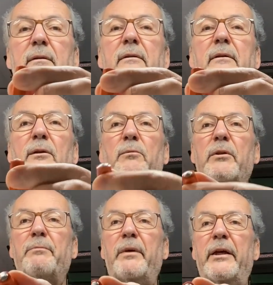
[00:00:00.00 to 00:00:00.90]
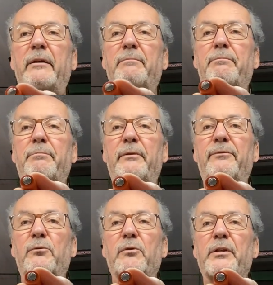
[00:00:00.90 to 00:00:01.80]
that was made
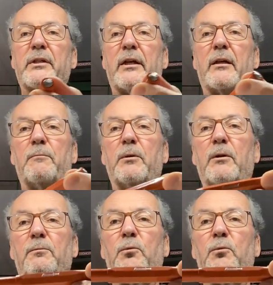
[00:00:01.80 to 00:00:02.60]
before the Second World